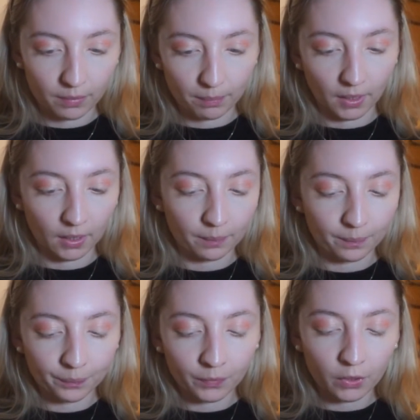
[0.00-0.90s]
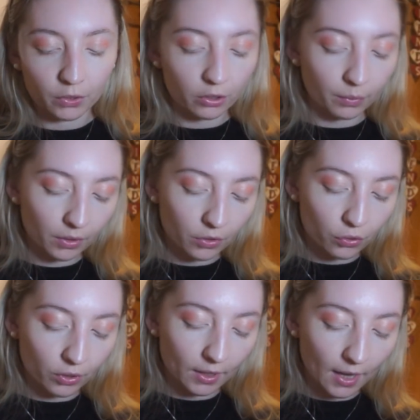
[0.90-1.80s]
me. So I'm going to
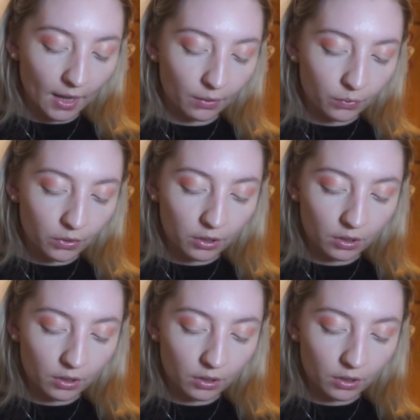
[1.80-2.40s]
try it out.